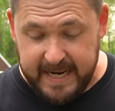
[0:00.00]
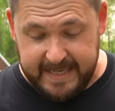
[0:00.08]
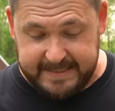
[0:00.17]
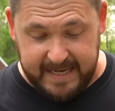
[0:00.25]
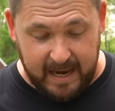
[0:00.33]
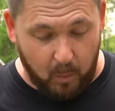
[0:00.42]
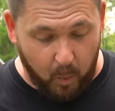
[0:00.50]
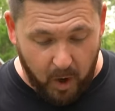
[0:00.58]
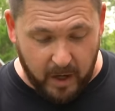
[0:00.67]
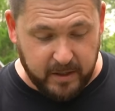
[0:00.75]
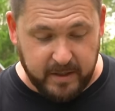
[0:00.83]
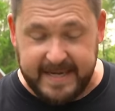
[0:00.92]
it's got
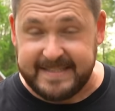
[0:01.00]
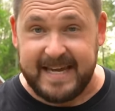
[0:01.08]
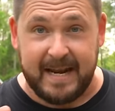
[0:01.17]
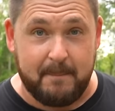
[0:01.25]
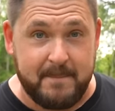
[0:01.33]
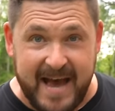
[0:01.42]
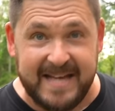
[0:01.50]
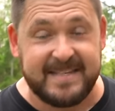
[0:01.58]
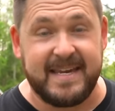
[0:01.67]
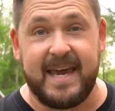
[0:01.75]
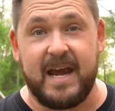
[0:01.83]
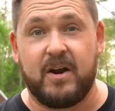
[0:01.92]
water, it's got a
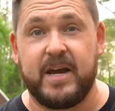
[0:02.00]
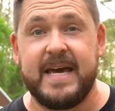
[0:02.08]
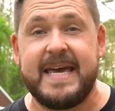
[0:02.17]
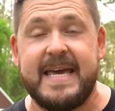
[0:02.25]
basking area.